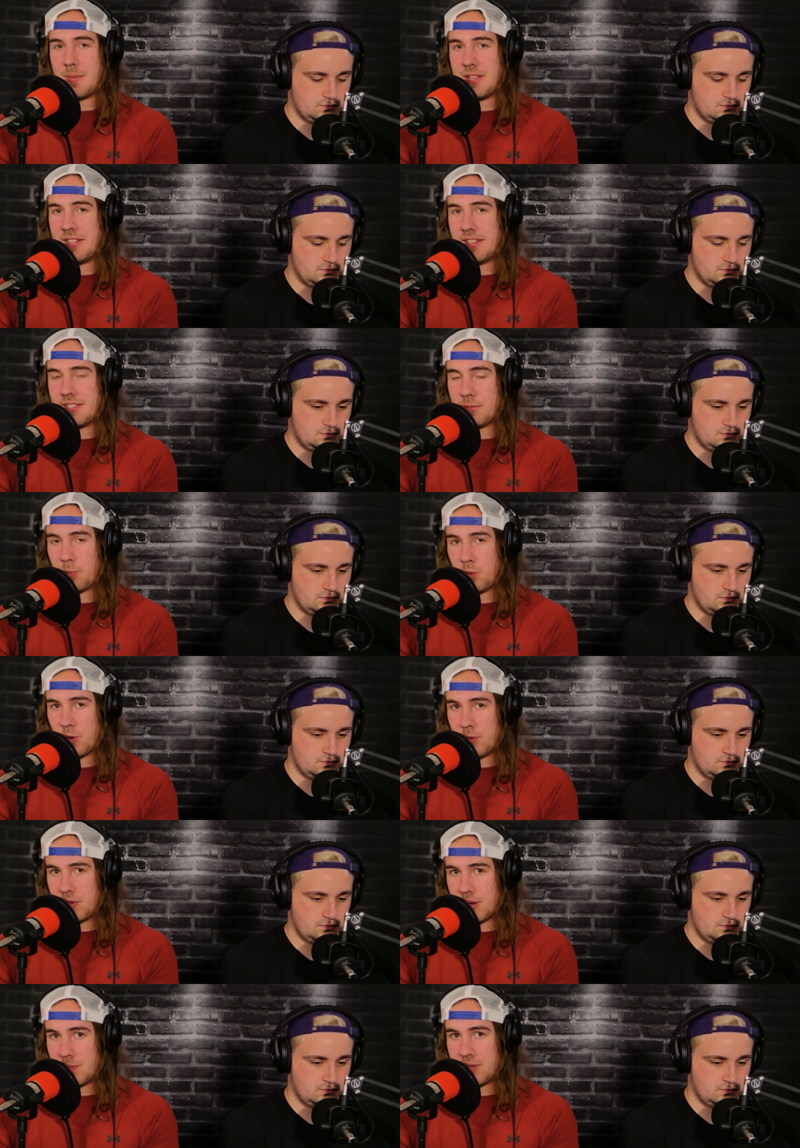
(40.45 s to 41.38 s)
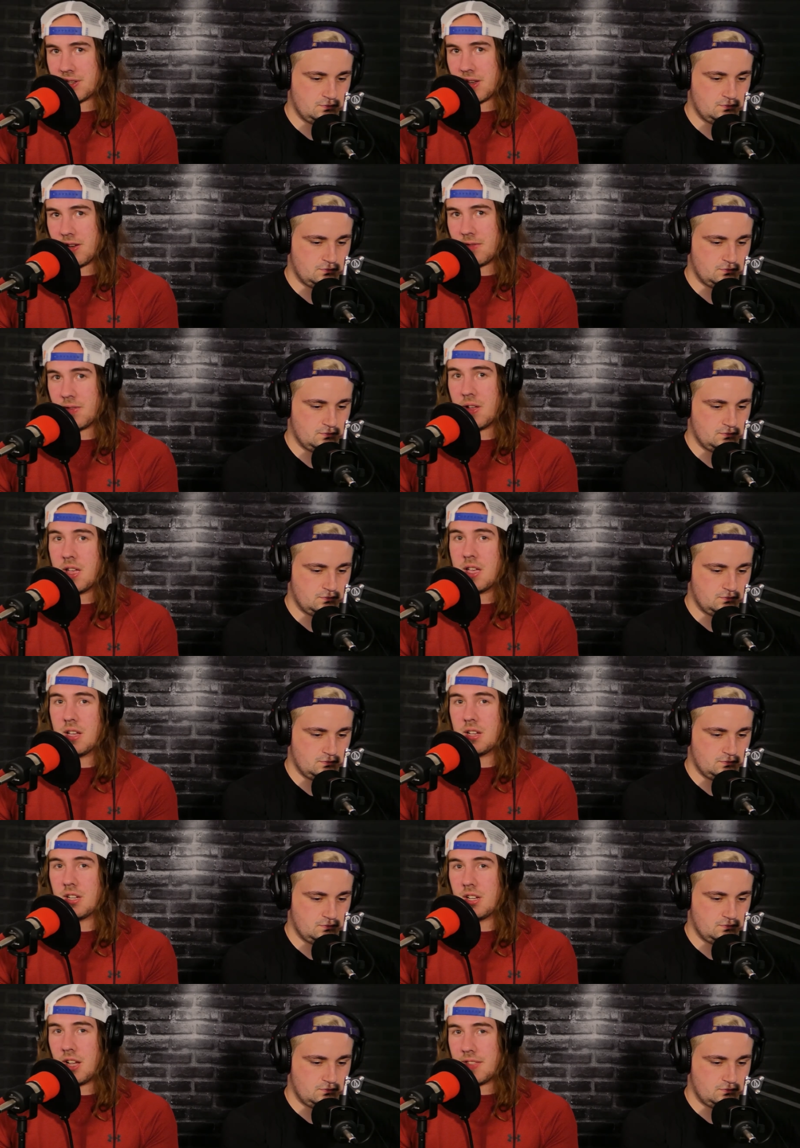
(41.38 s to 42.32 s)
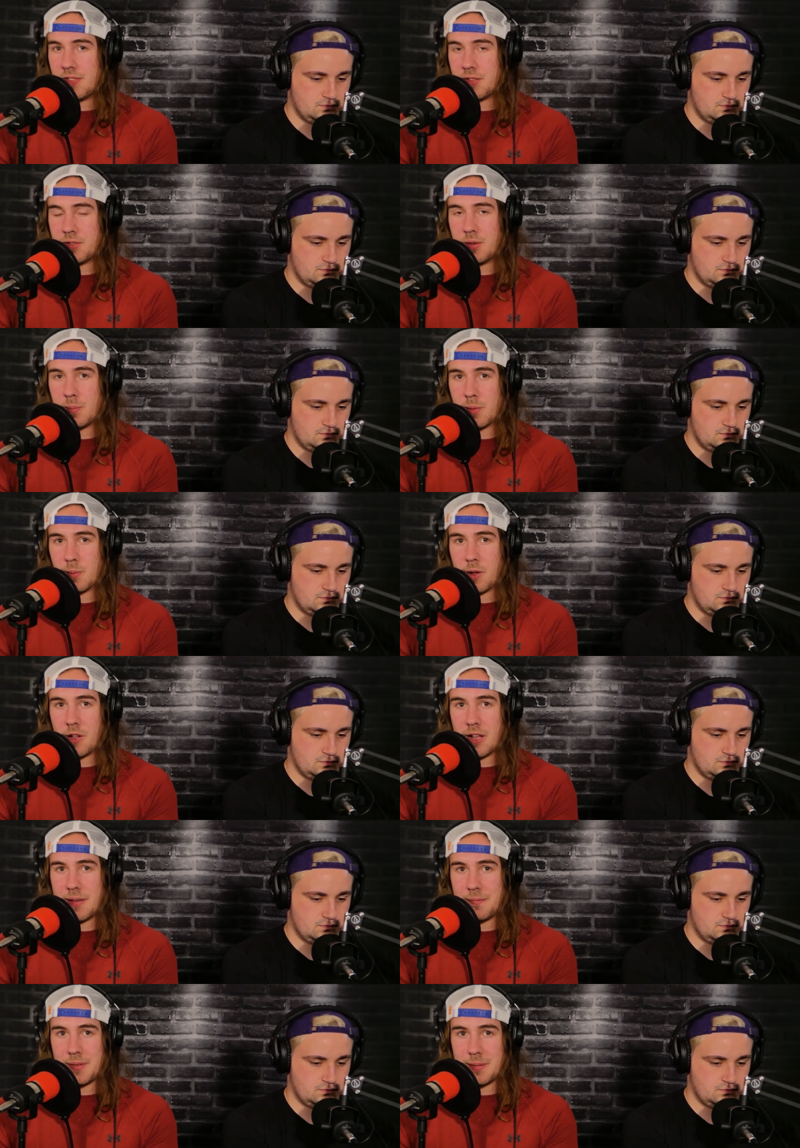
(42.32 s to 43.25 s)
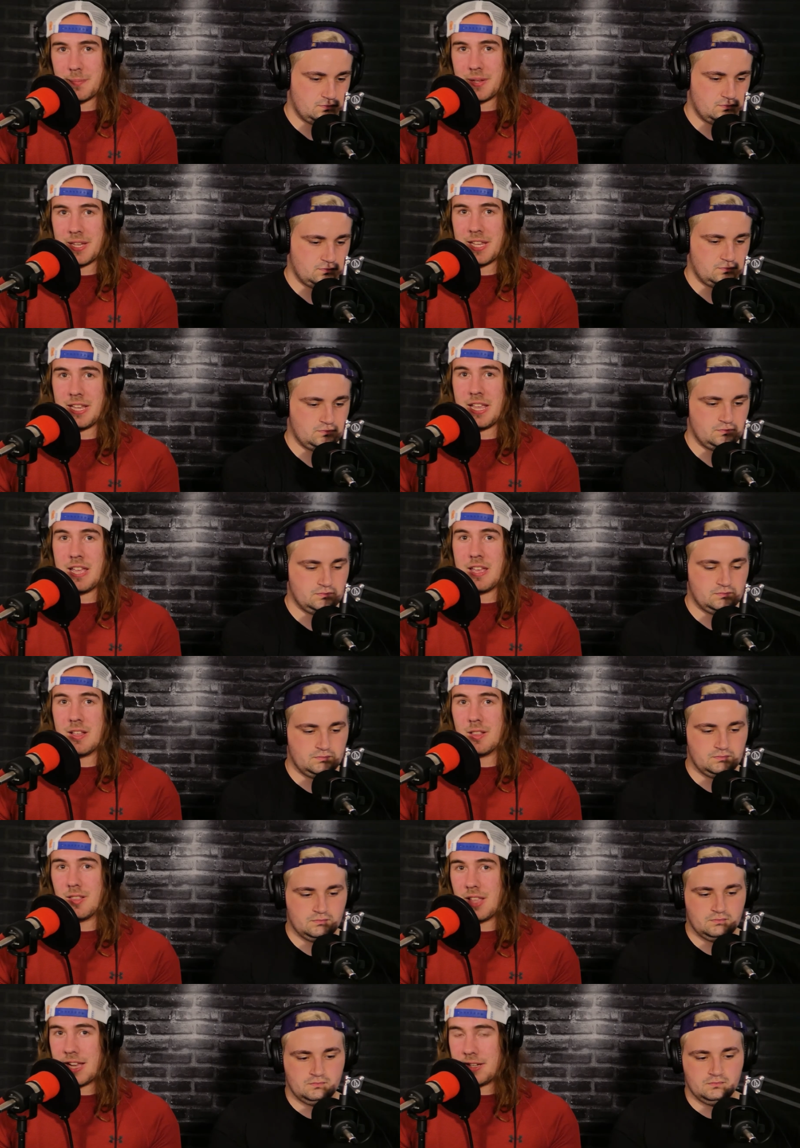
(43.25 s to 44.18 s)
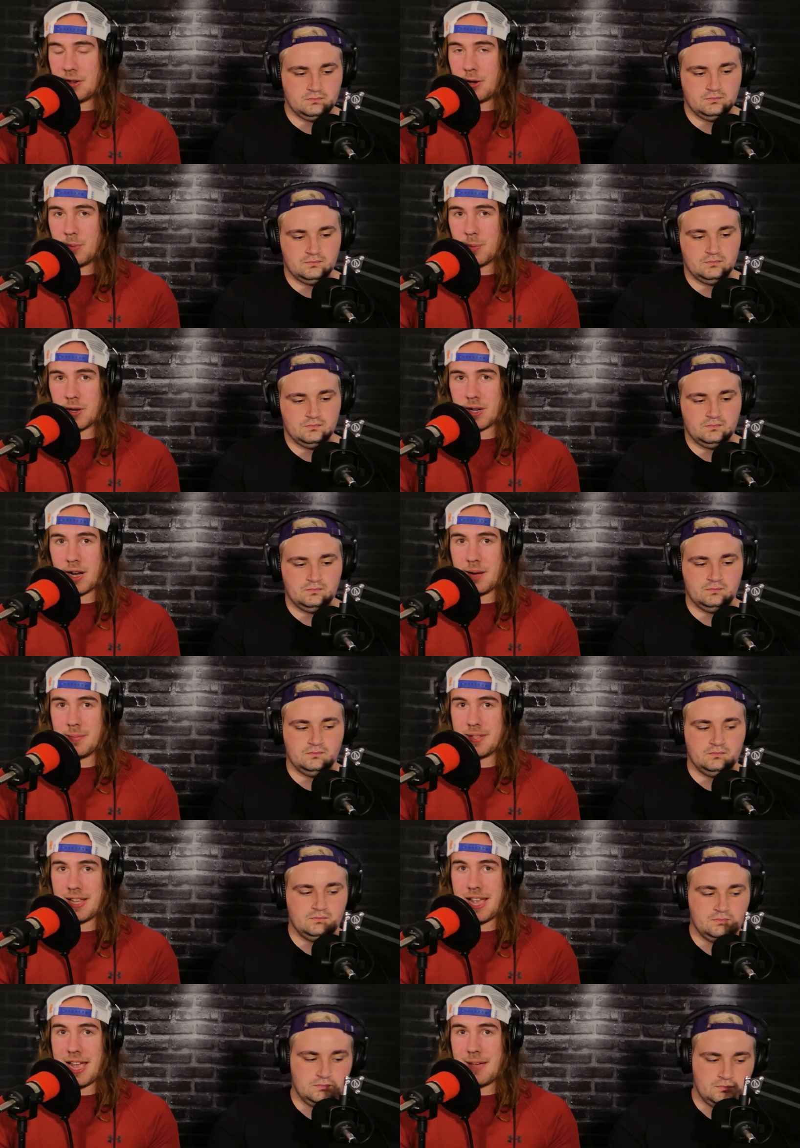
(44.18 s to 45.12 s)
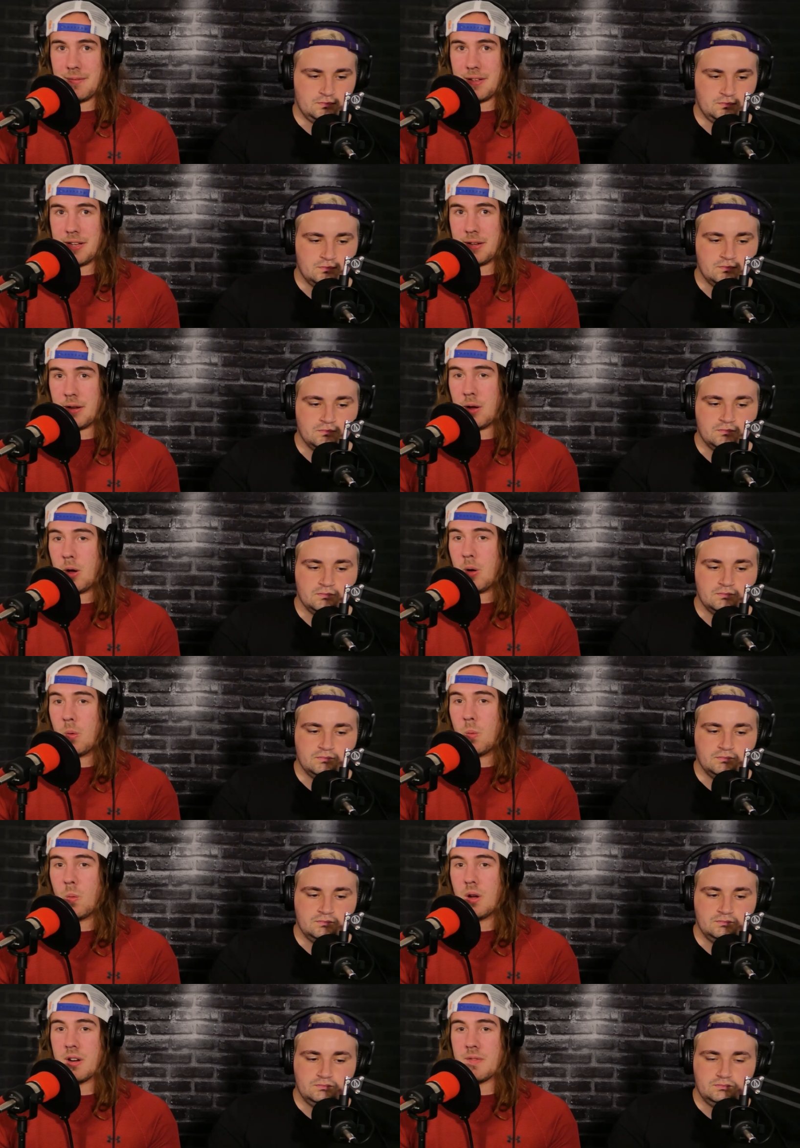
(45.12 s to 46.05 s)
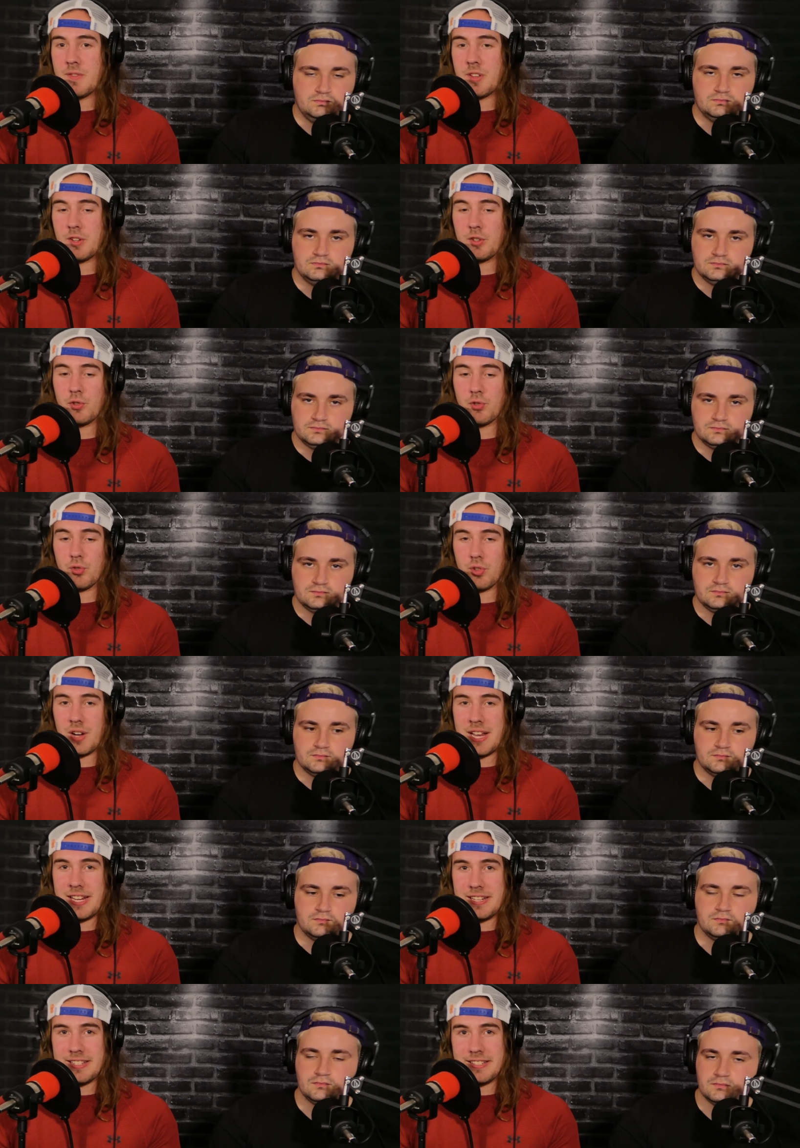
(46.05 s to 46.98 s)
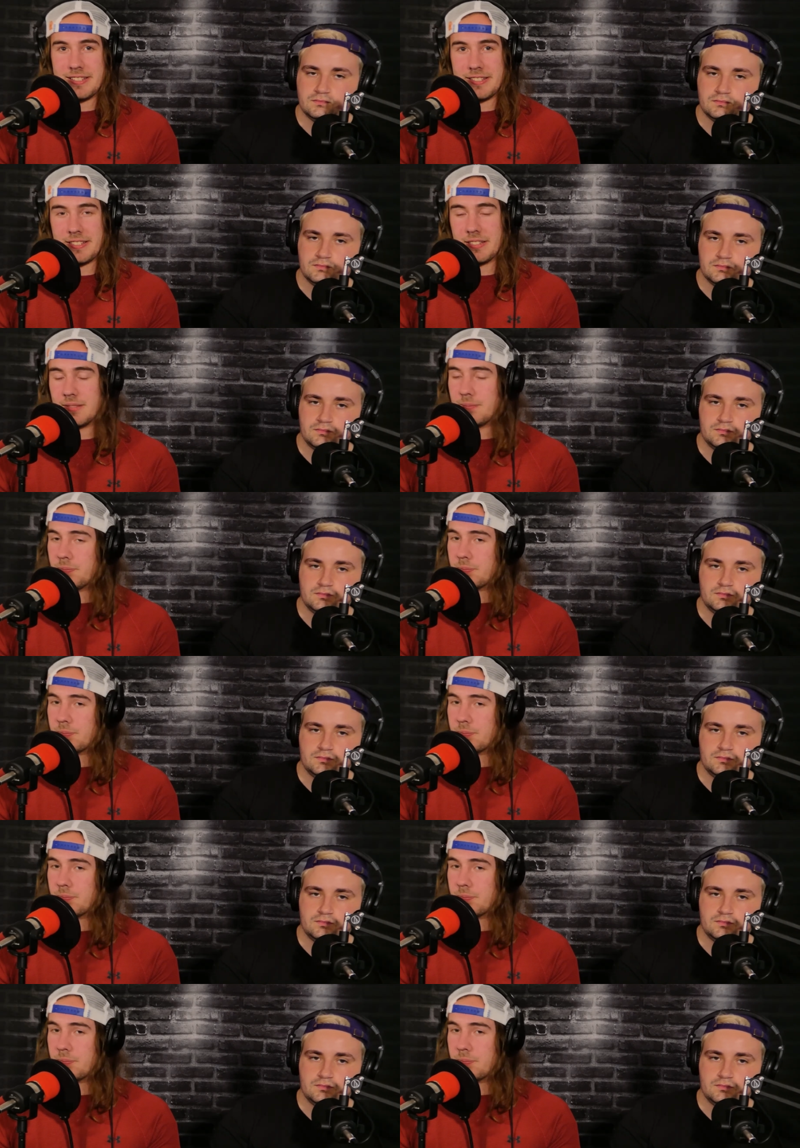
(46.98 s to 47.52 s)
Speaker 1: He just proved himself, got the Super Bowl MVP, led Cooper Kupp to having one of the greatest